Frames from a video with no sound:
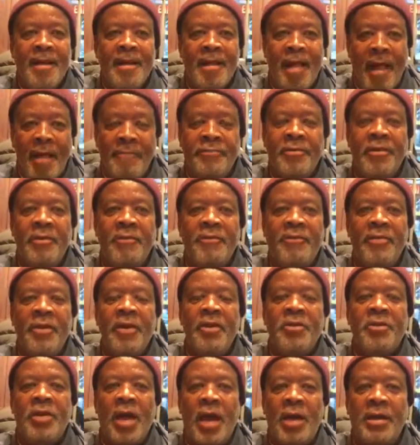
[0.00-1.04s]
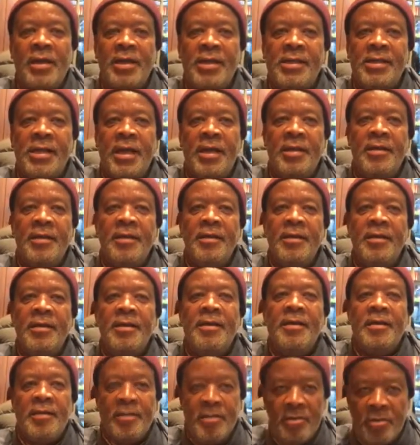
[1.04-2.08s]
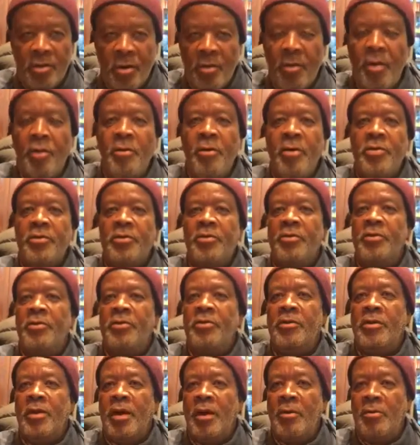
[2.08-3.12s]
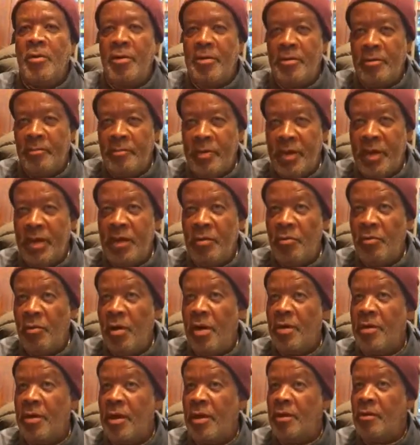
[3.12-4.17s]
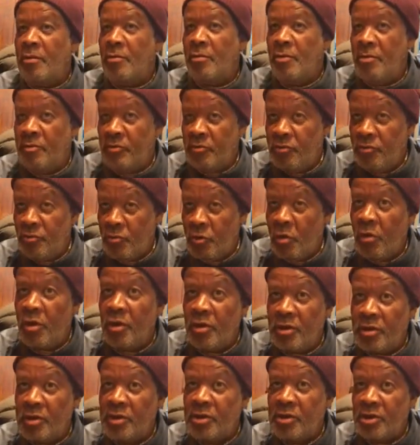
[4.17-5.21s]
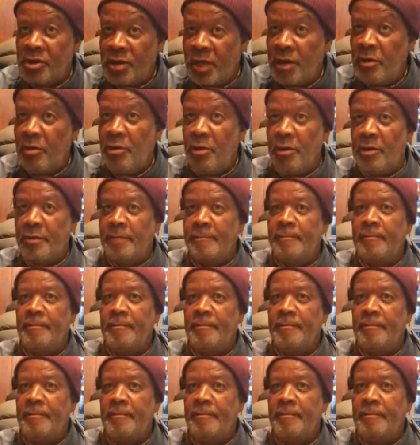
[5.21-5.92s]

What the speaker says: And after he finished that, he said, now I want to play the one that I want you all to sing on.